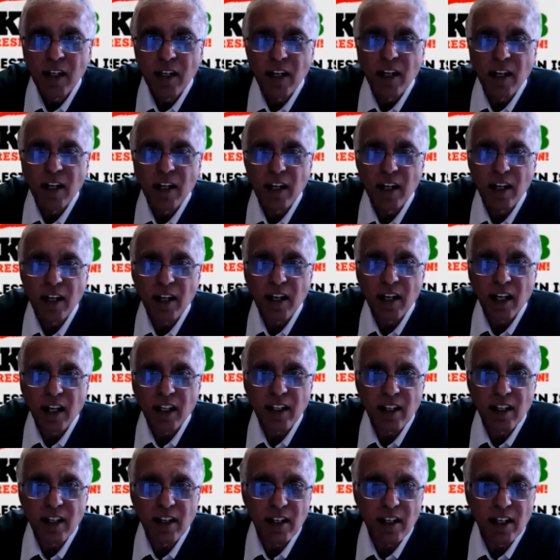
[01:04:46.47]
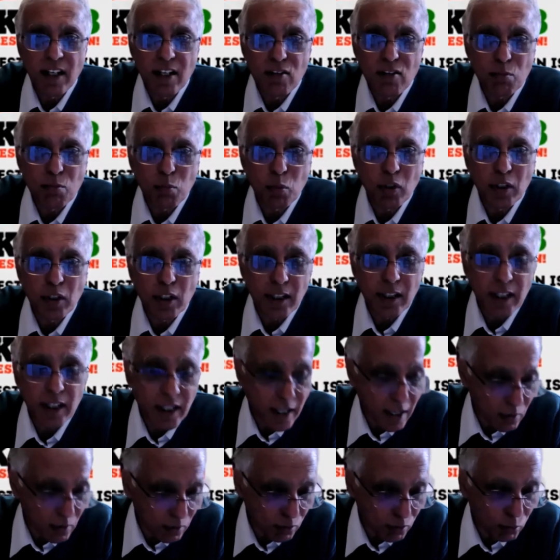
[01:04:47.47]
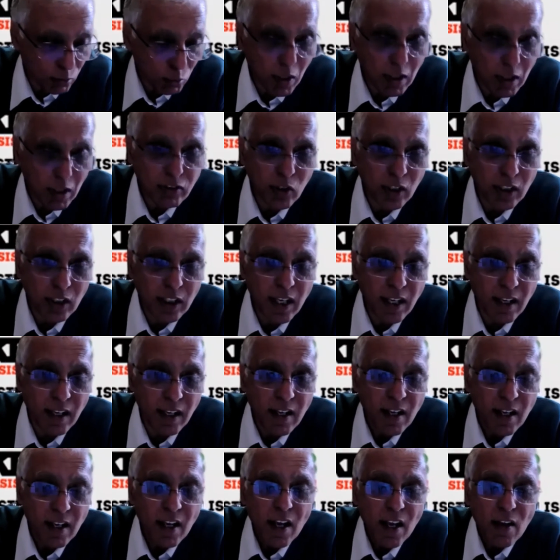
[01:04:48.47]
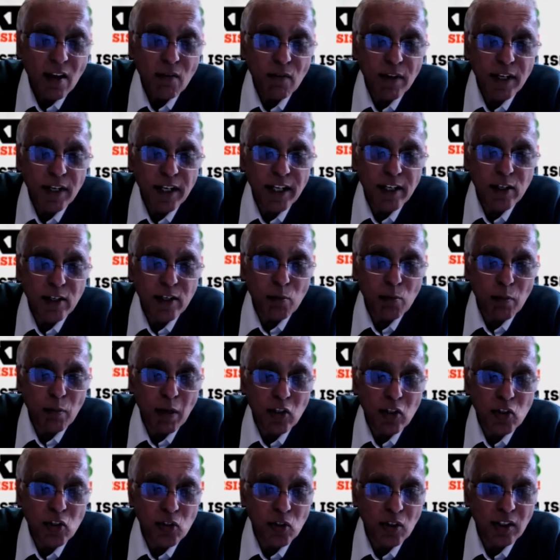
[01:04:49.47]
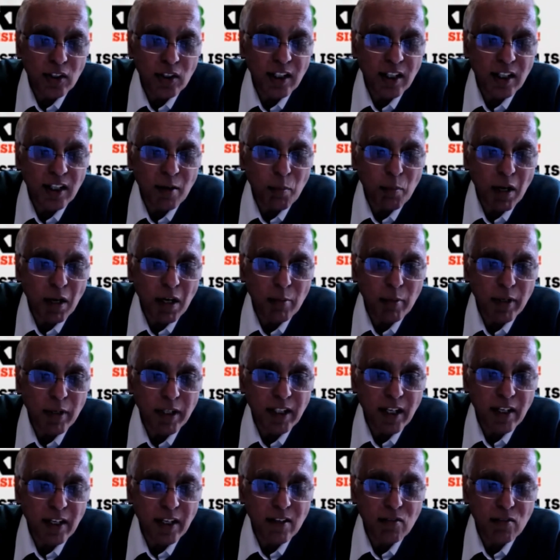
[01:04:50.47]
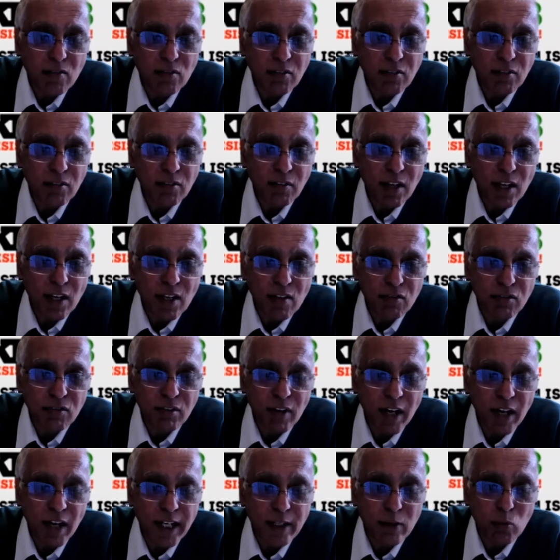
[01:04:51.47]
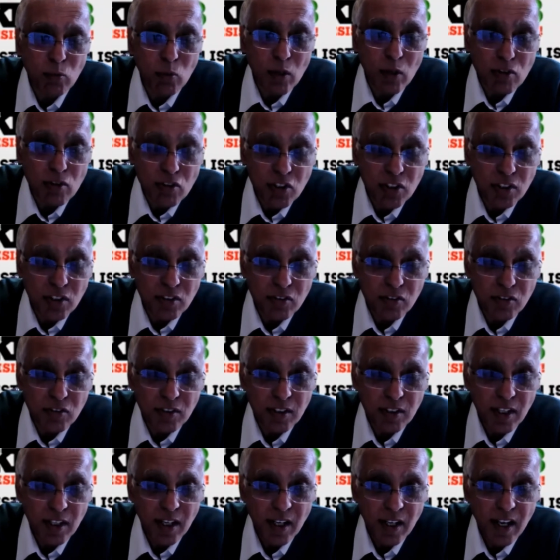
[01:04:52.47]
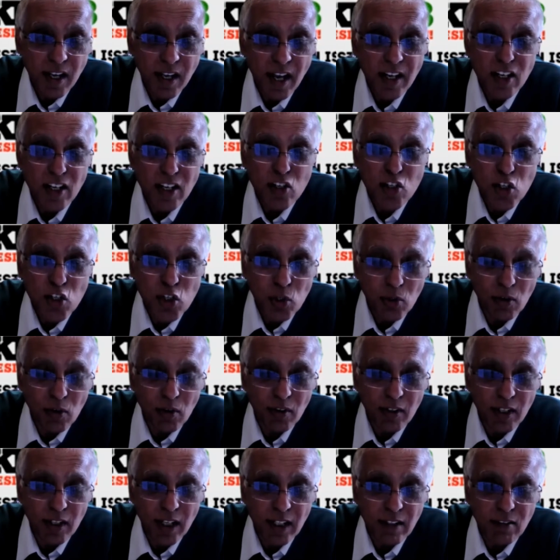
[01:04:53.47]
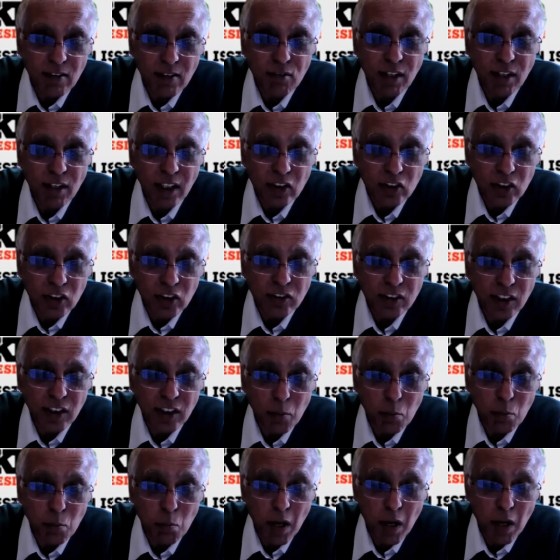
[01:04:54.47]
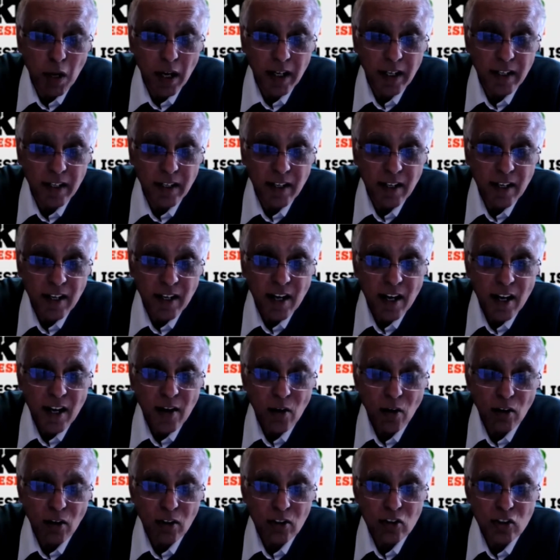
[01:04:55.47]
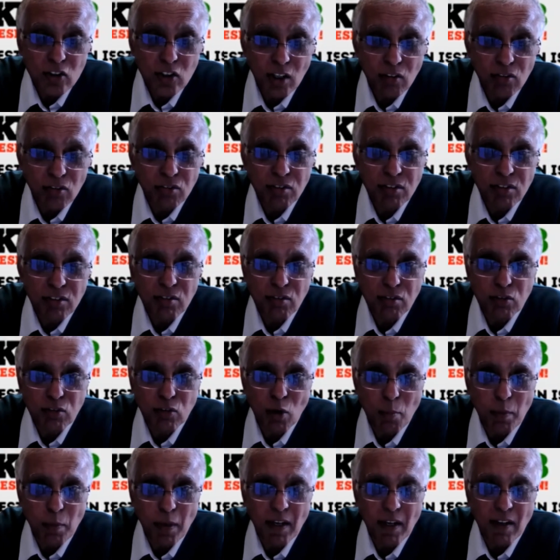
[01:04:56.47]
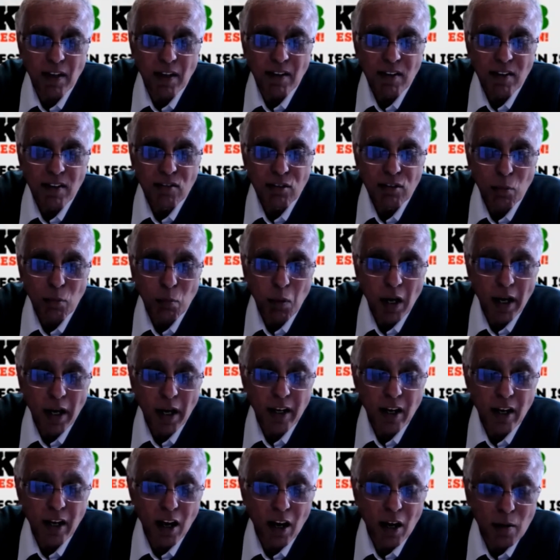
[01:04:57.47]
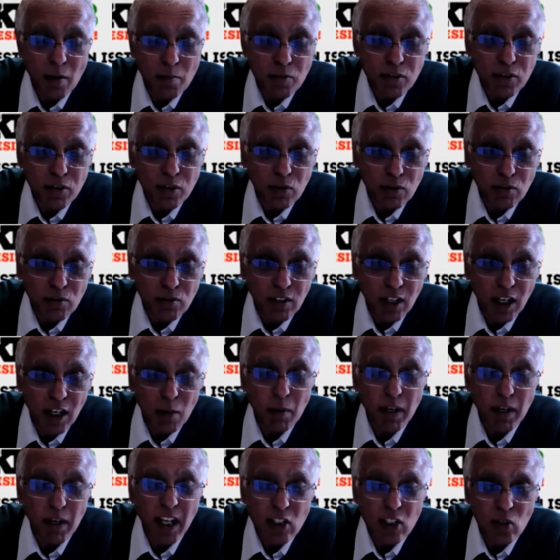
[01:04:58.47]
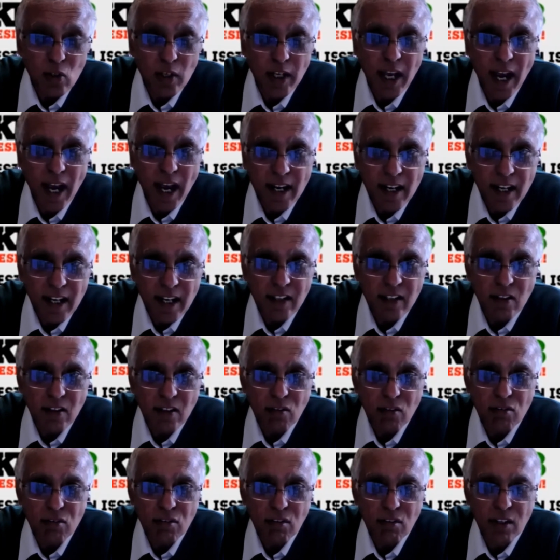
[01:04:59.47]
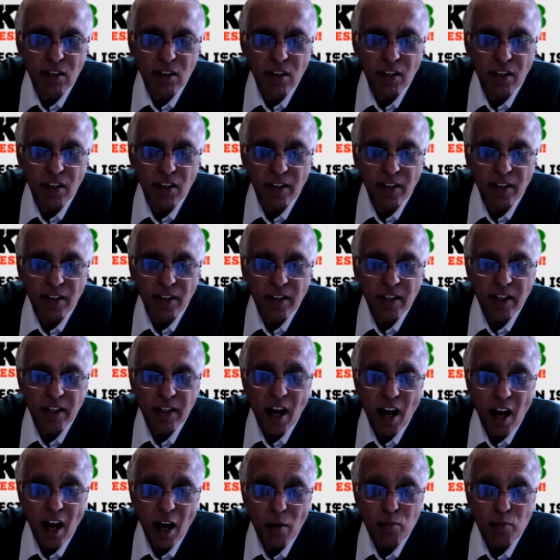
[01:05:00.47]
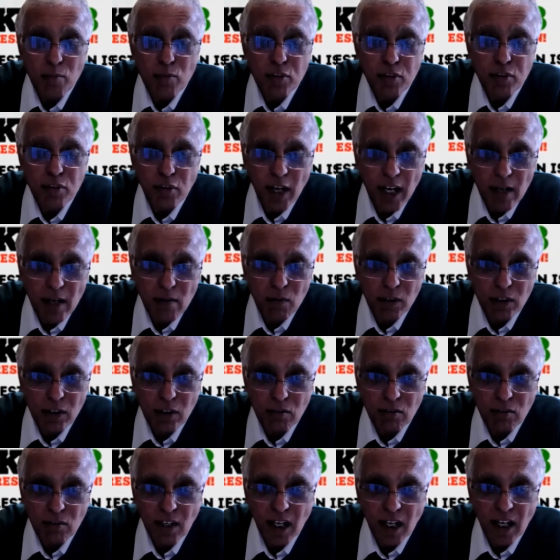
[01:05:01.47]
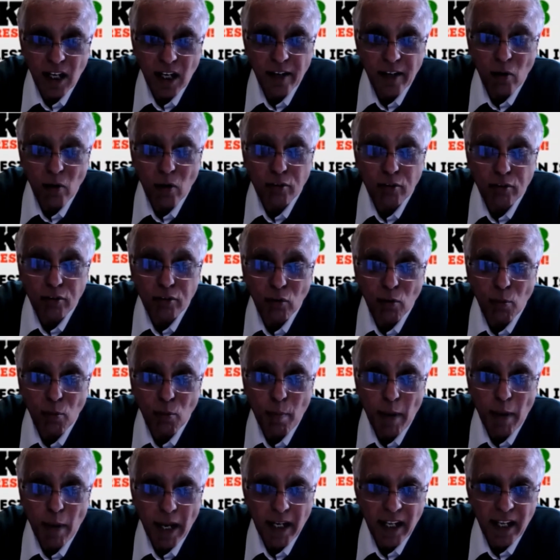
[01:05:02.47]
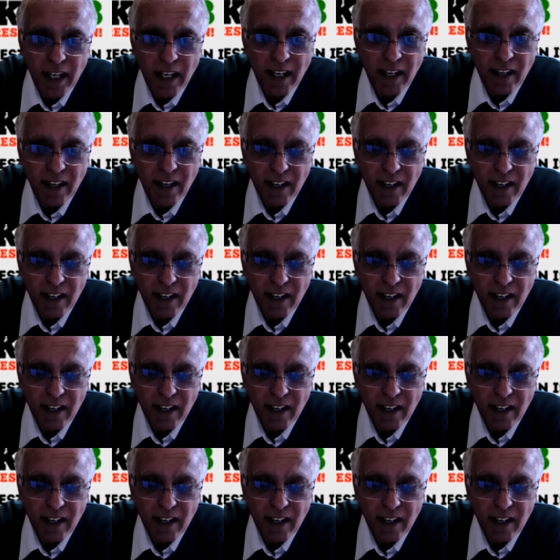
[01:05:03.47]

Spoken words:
And I think Haneen's pointed that out as well. So I think we need to make sure that our parliamentarians raise the right questions and ensure that sanctions are applied, not just stopping supplying arms to Israel, but actually ending the arms trade with Israel, and also banning,